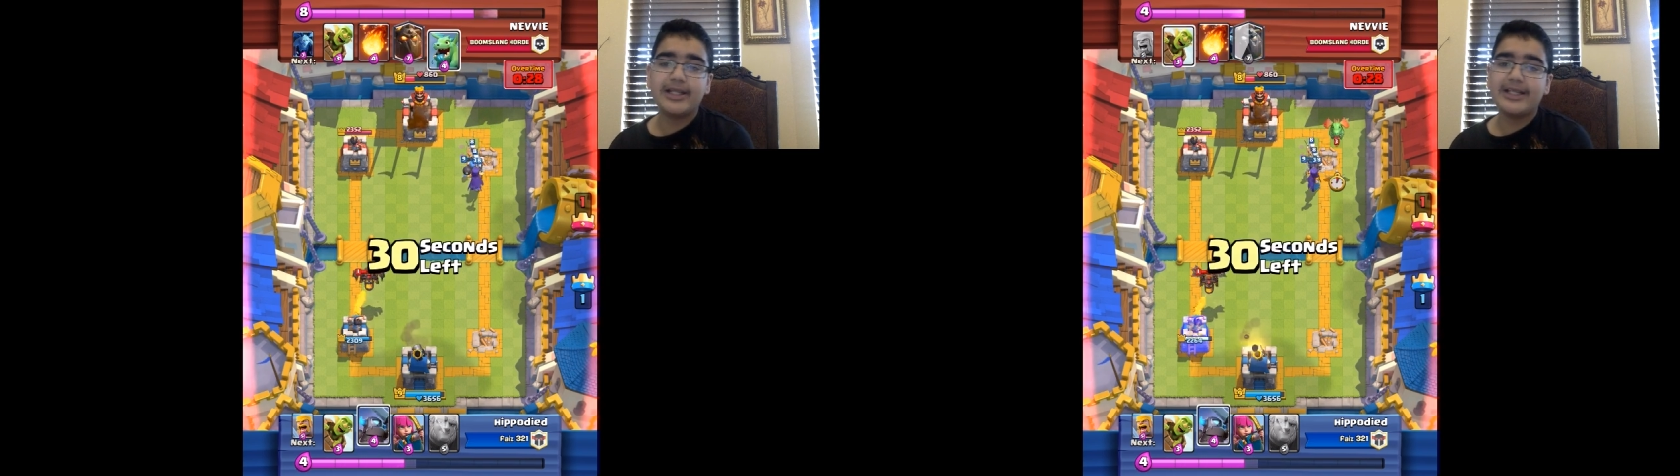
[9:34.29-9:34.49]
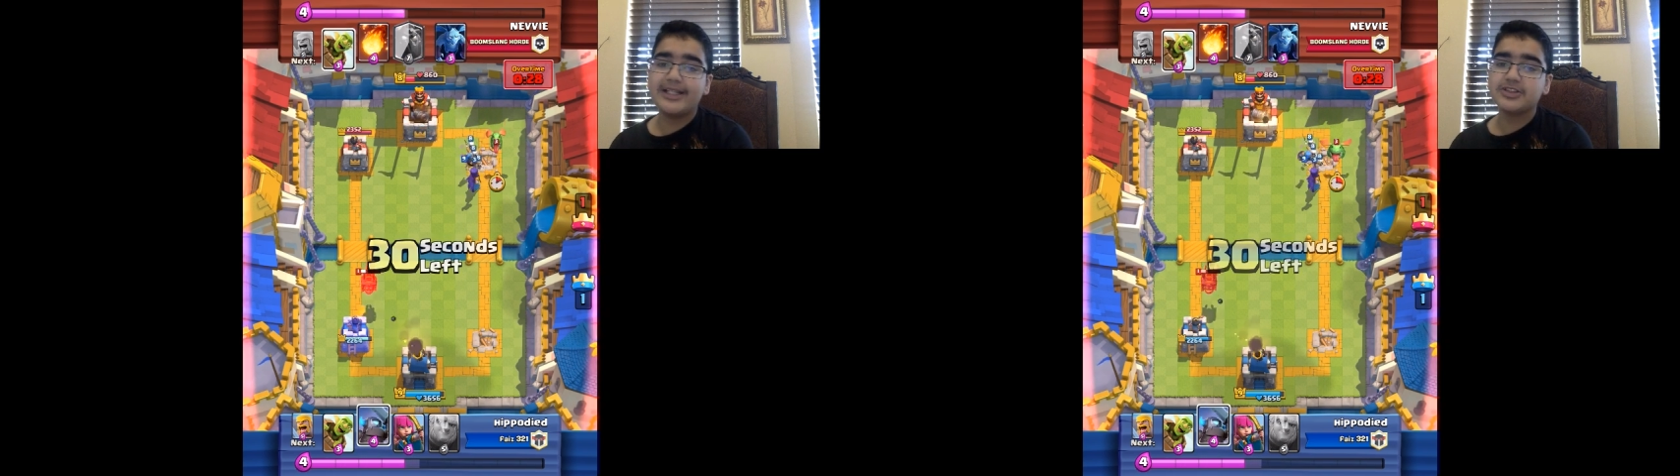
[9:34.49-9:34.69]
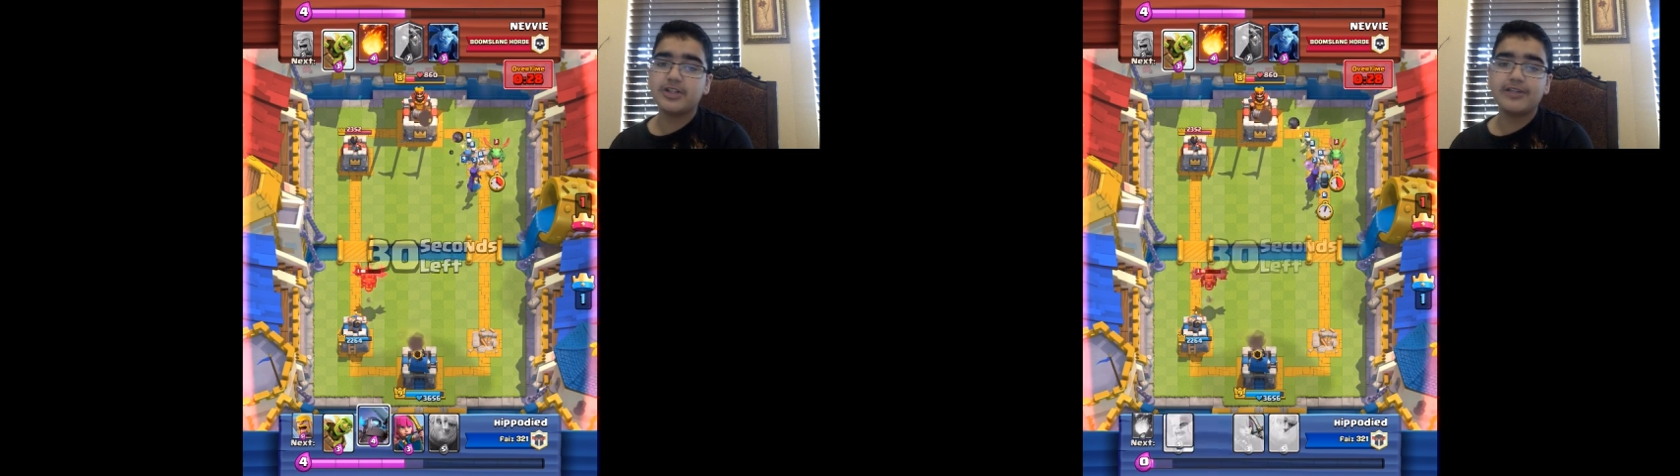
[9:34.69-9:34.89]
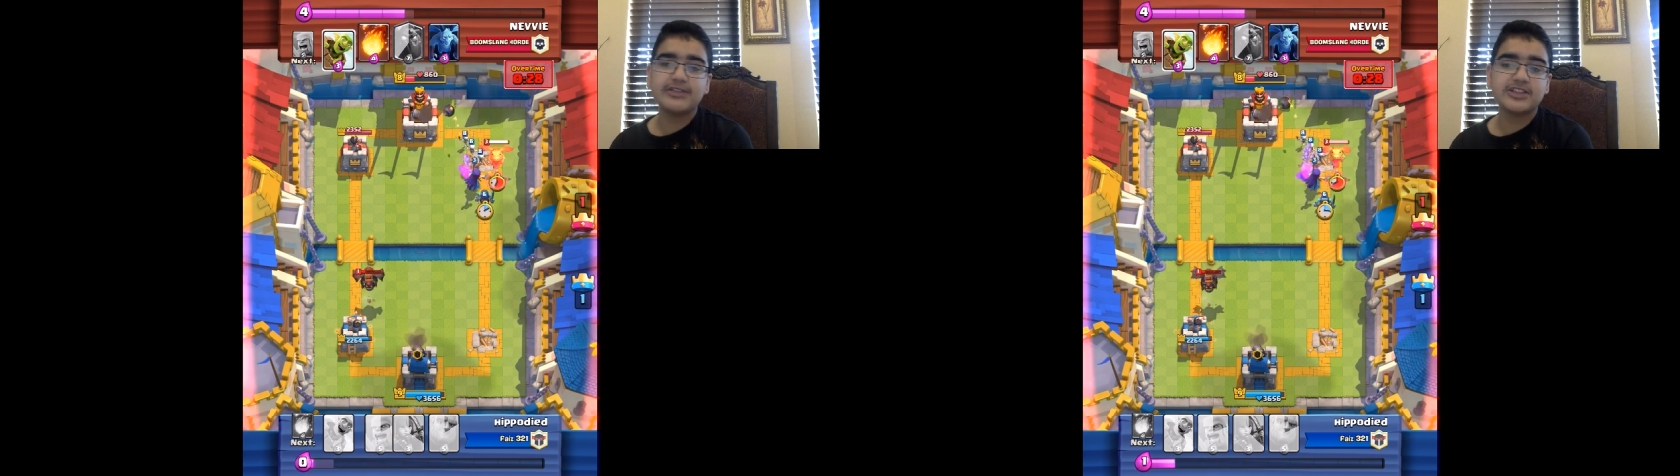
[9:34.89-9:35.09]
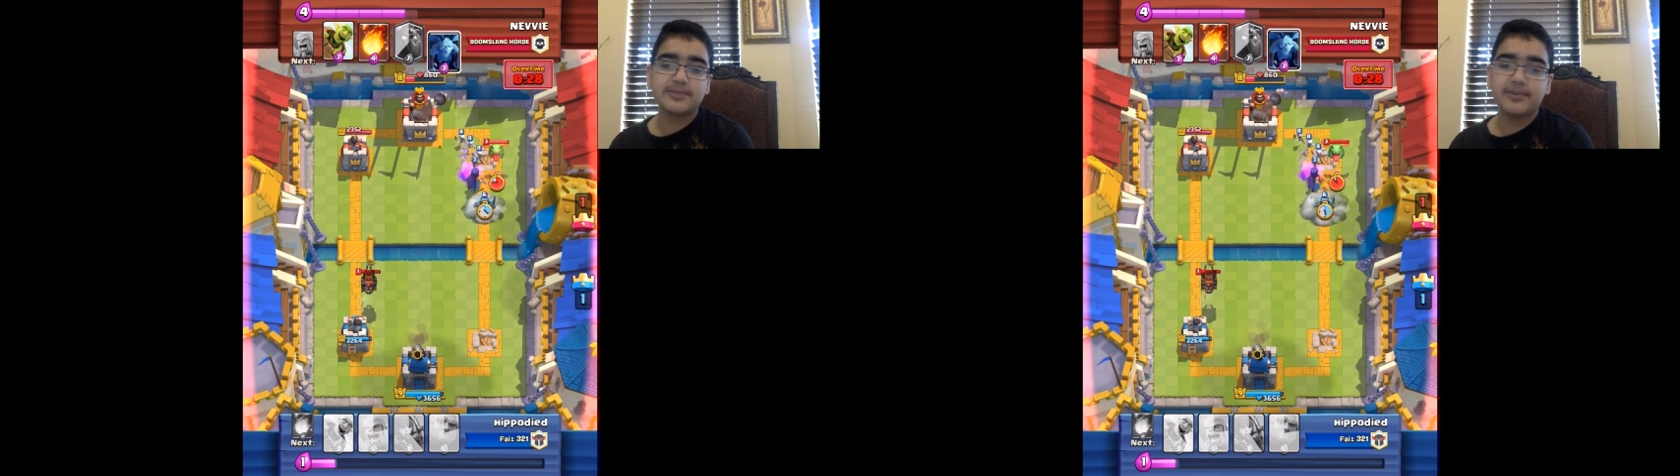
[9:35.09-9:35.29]
and he's not
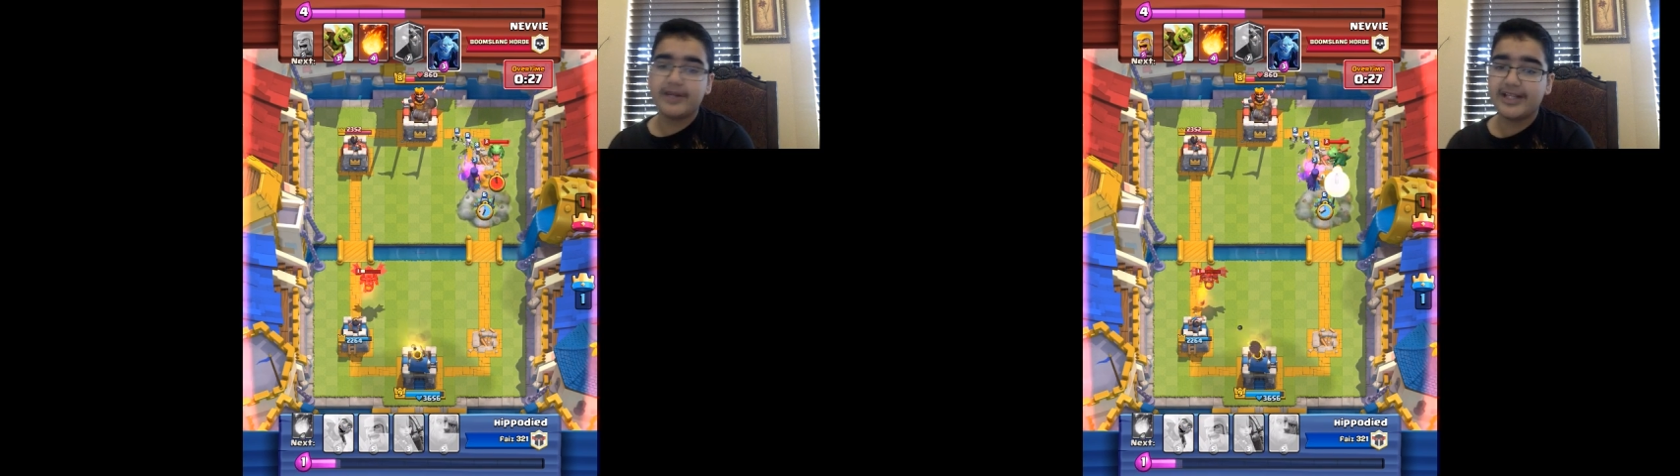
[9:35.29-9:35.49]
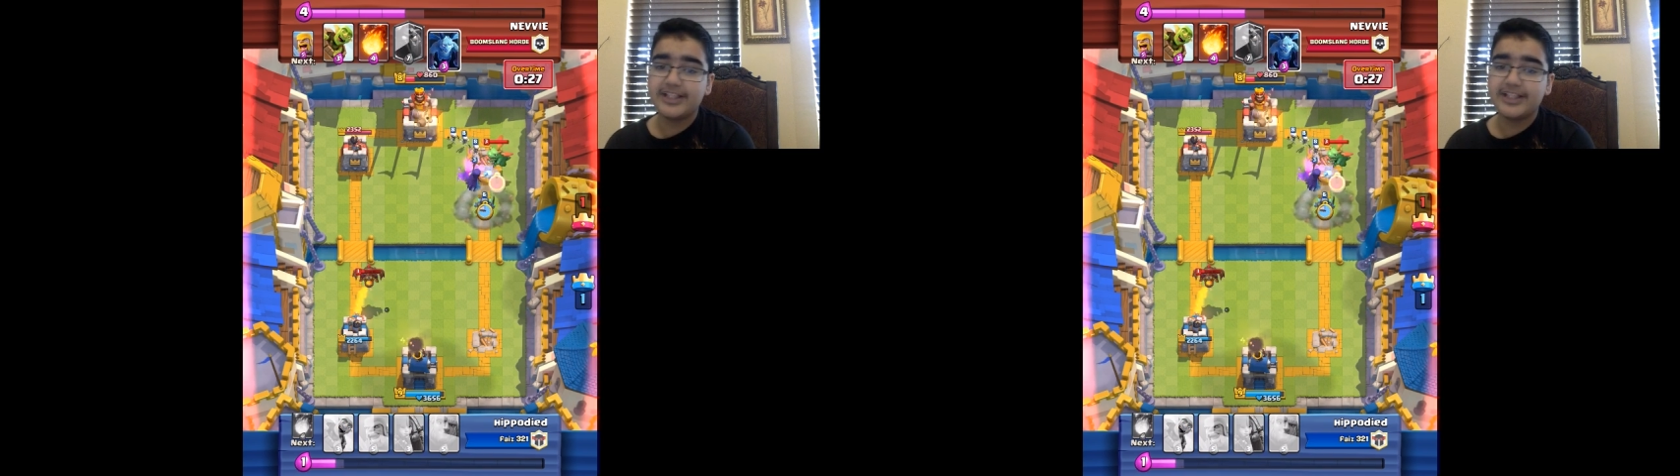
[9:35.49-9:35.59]
even supporting.